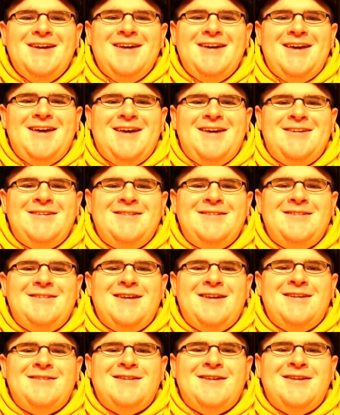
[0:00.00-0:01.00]

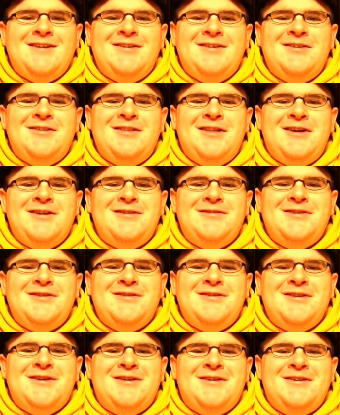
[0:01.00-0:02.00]
As I know a lot of
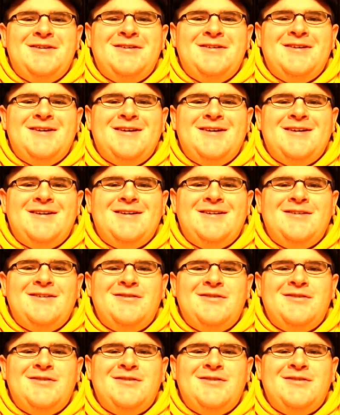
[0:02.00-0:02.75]
you know,